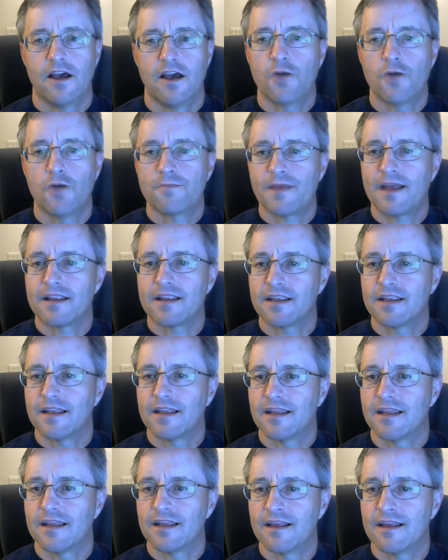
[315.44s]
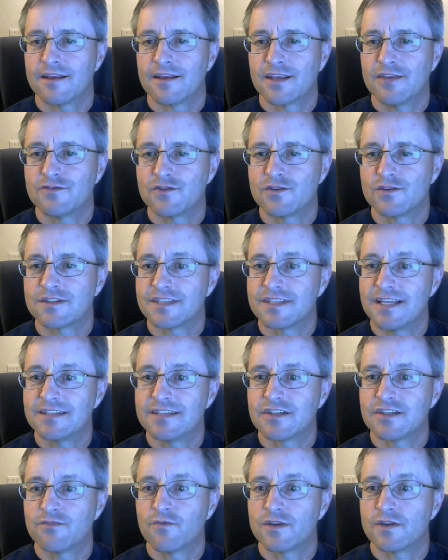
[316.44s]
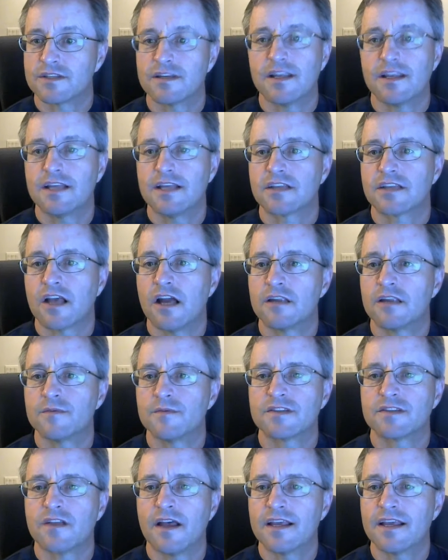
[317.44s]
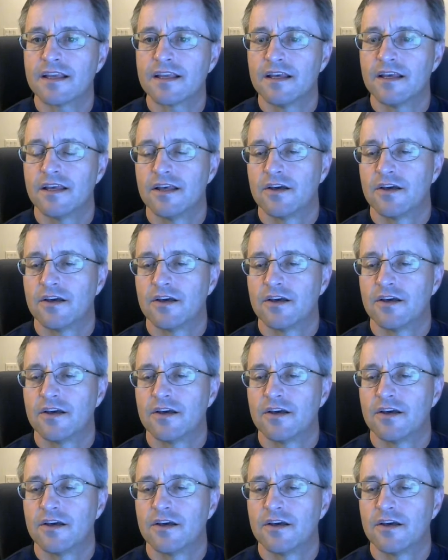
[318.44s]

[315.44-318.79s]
Hope that uh, gives you a sense of what today's economy is like.